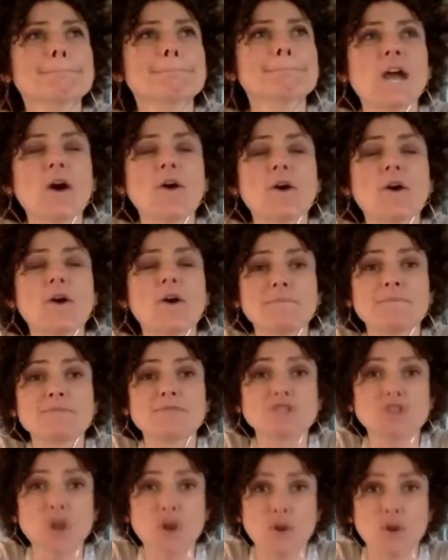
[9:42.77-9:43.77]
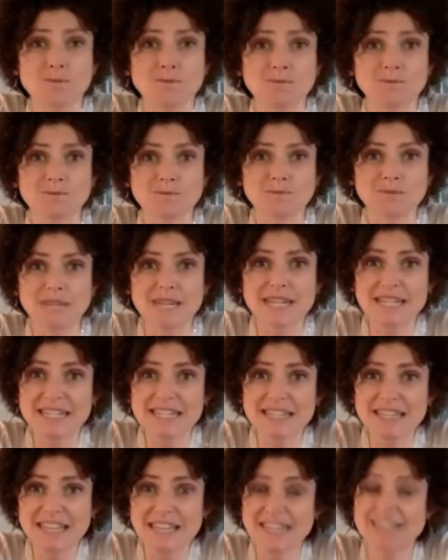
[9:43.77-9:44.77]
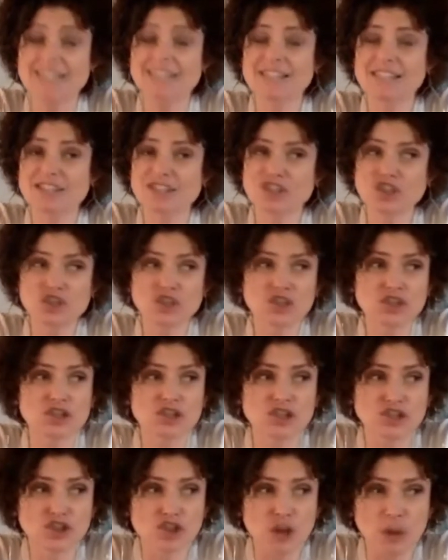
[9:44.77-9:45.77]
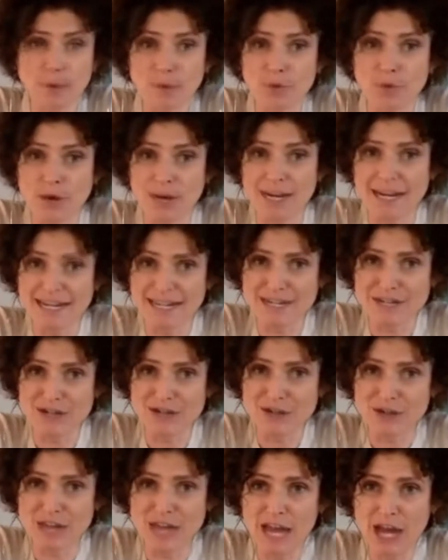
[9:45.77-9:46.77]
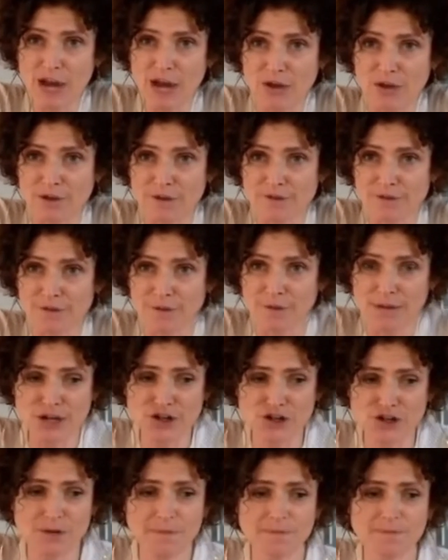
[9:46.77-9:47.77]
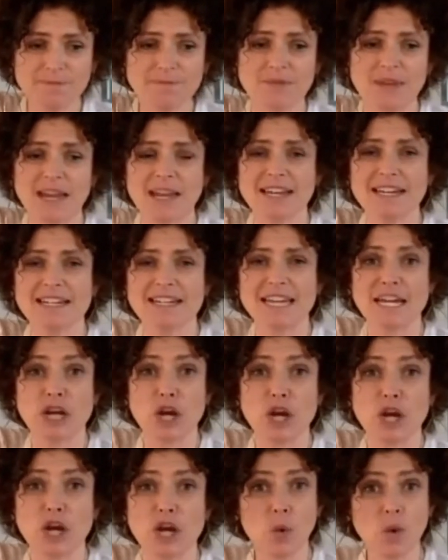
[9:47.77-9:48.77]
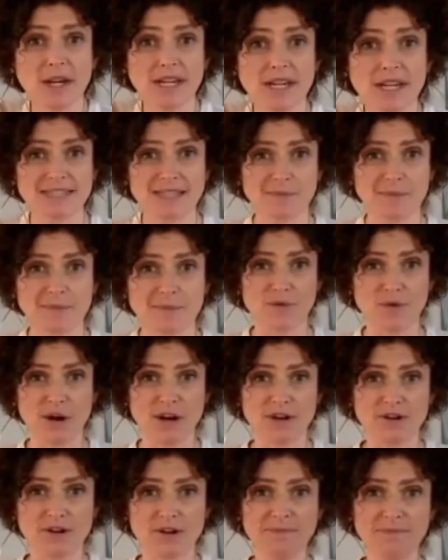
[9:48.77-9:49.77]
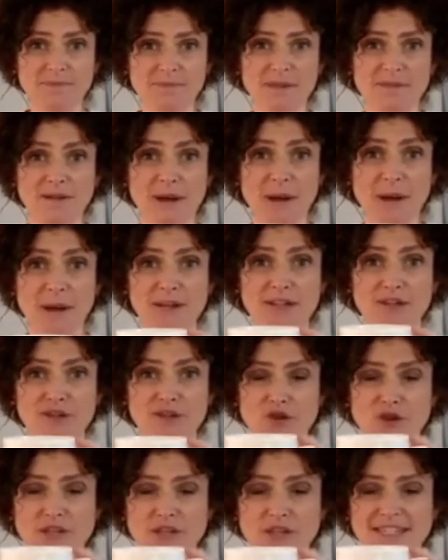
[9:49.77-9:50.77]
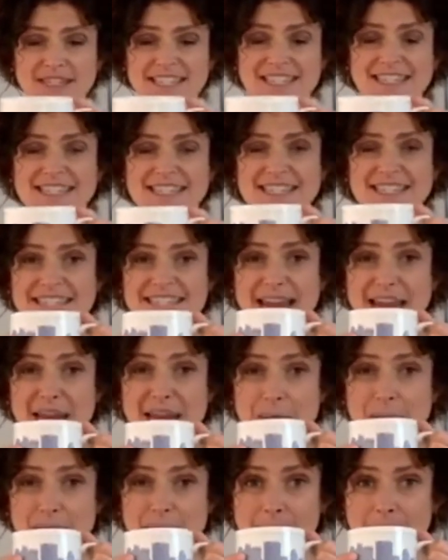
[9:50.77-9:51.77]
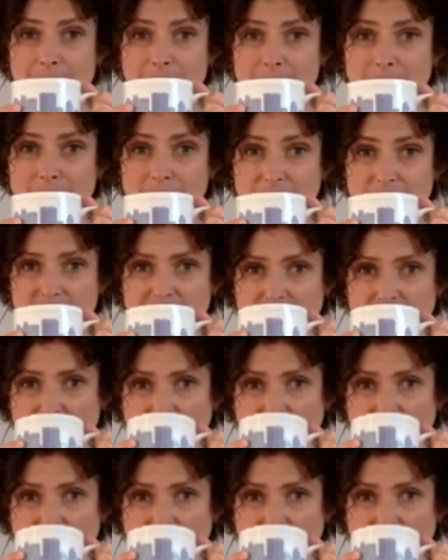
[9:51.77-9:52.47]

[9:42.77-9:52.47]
Okay, so let's just jump right into the health information. I'm going to take a quick sip of water. I've got my trusty Cincinnati mug.